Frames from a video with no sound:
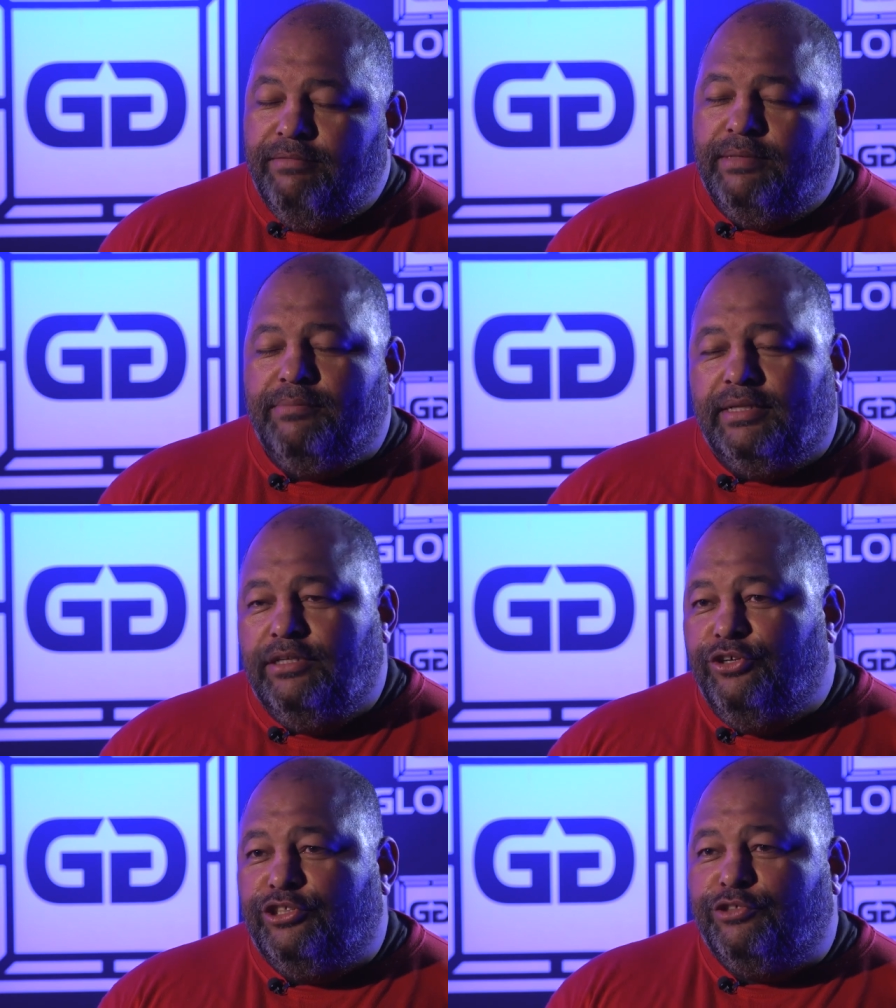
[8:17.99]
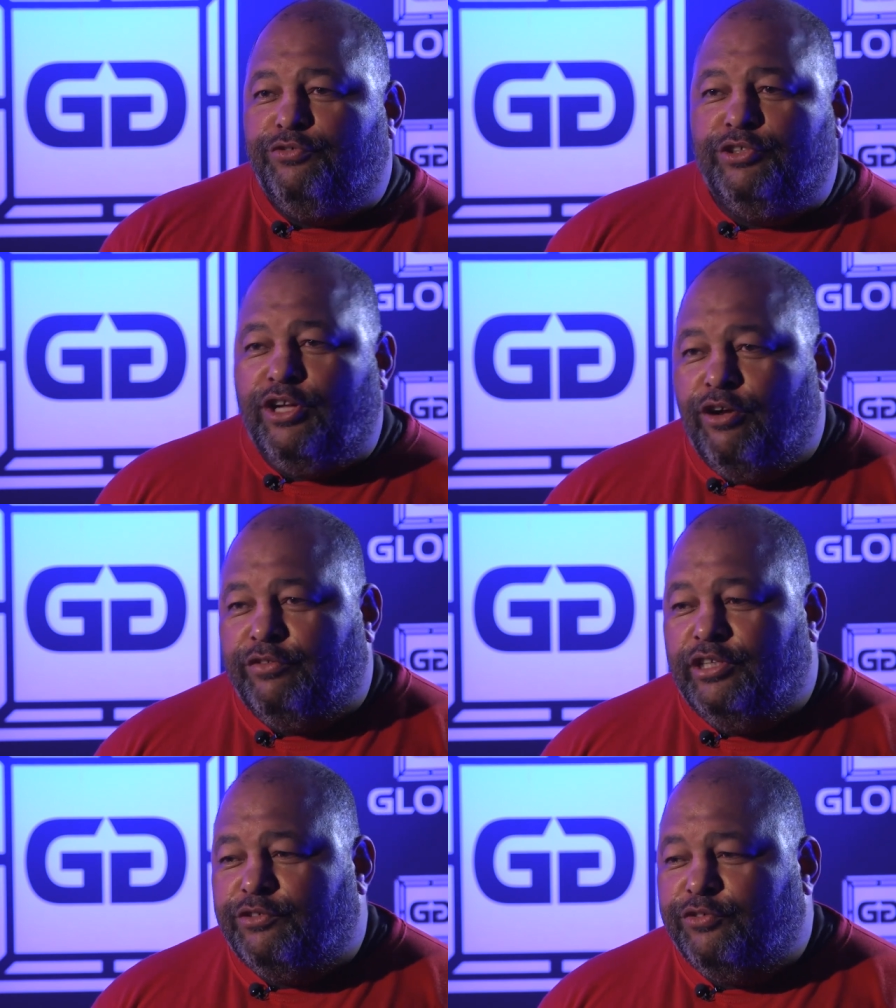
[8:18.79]
When Badr hurt his foot
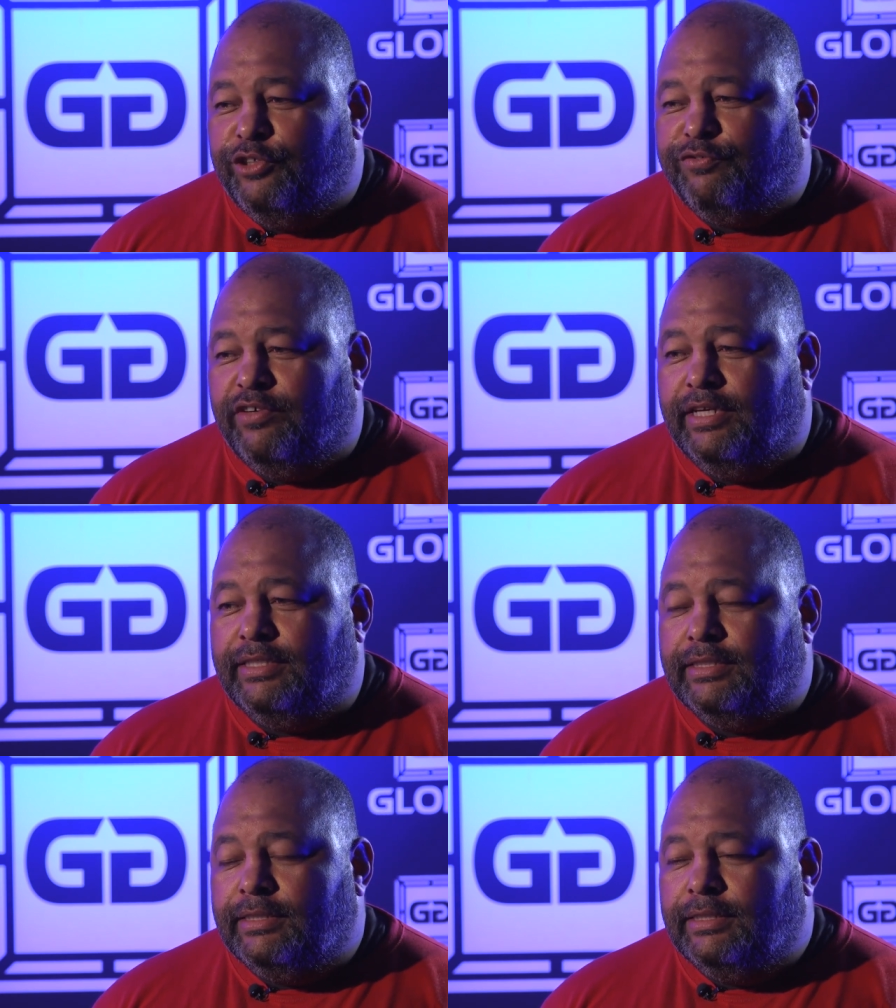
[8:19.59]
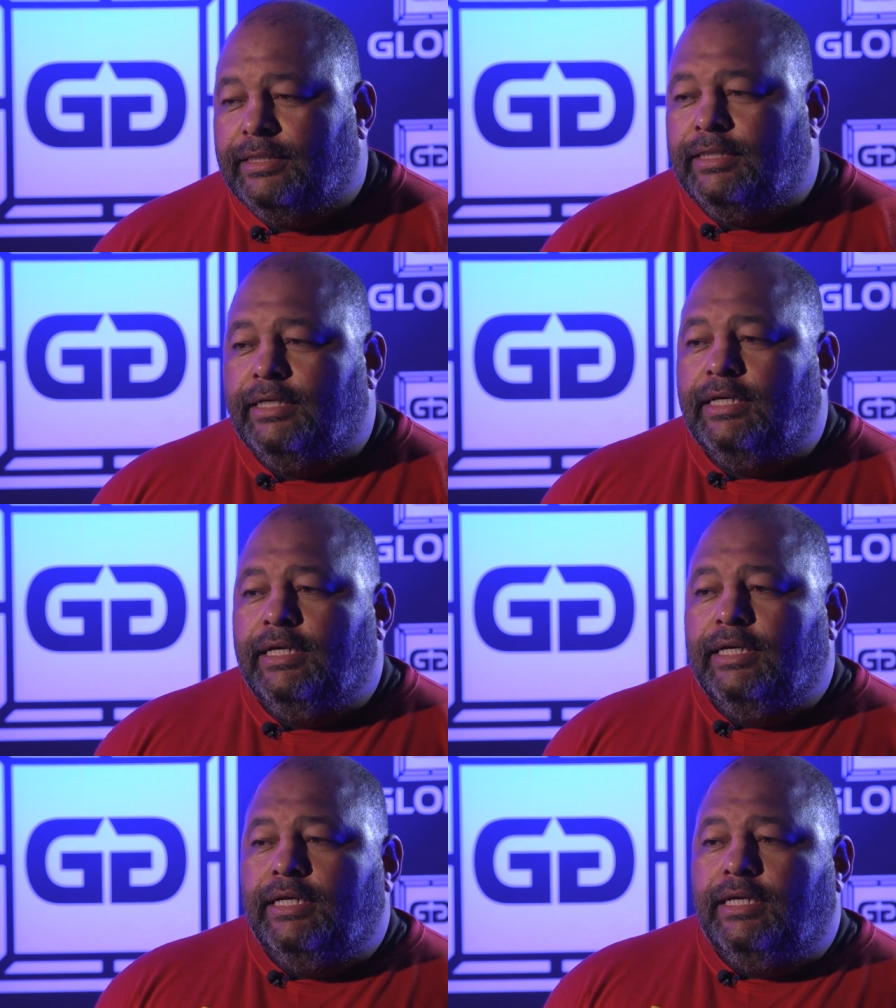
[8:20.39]
after his first fight.
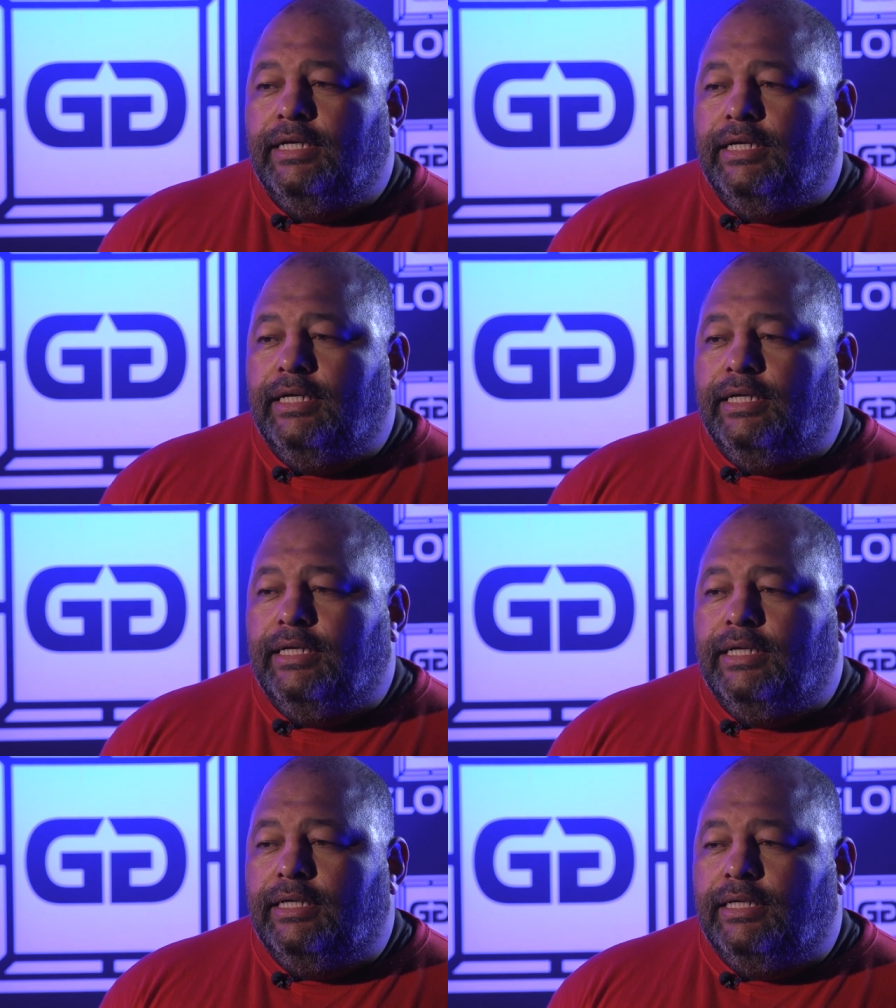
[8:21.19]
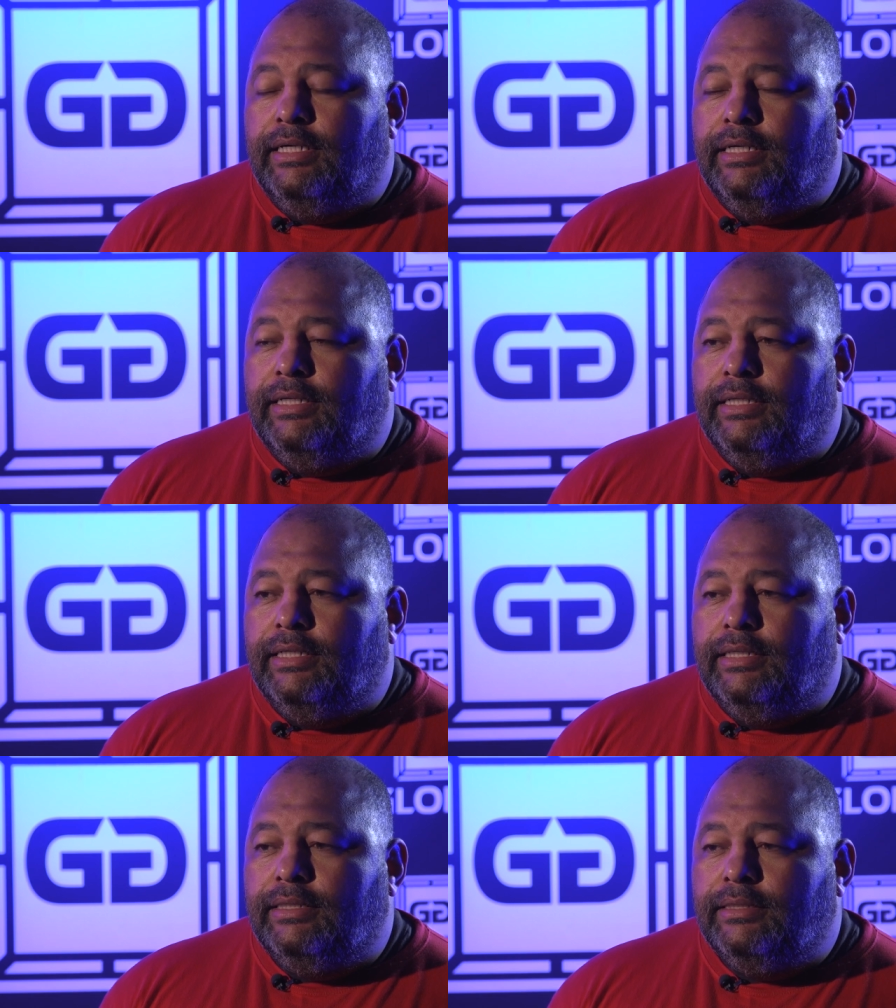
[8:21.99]

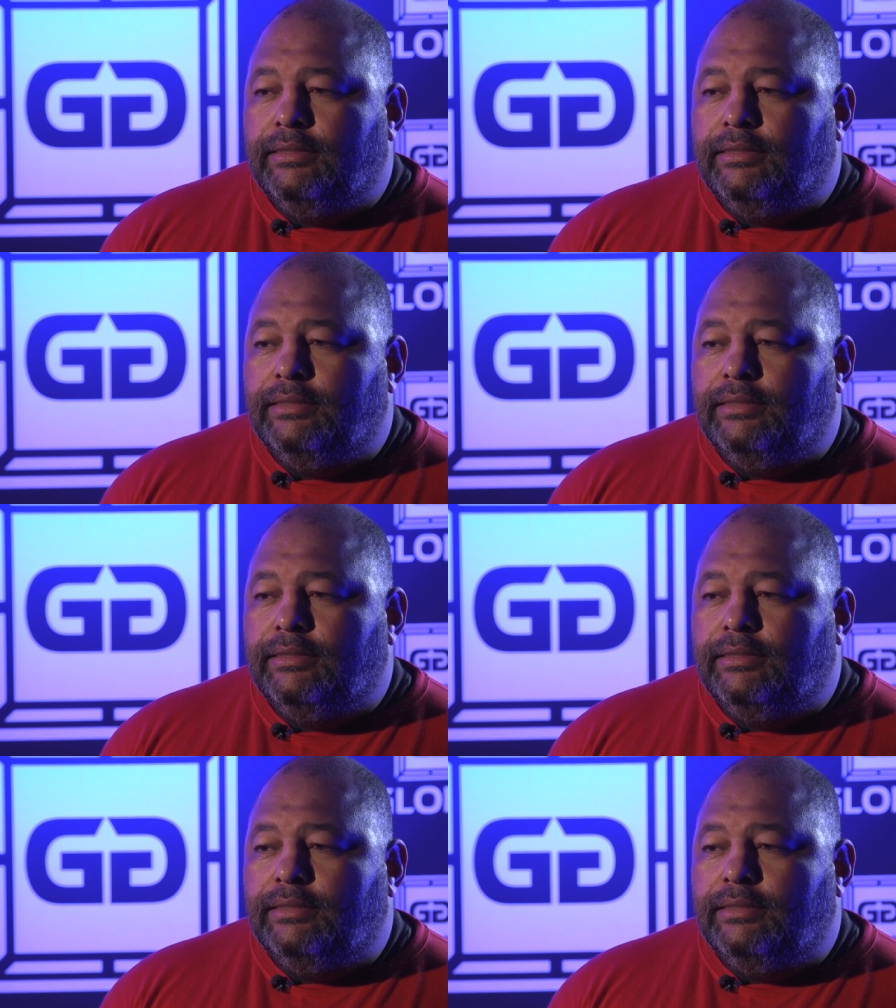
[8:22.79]
Uh,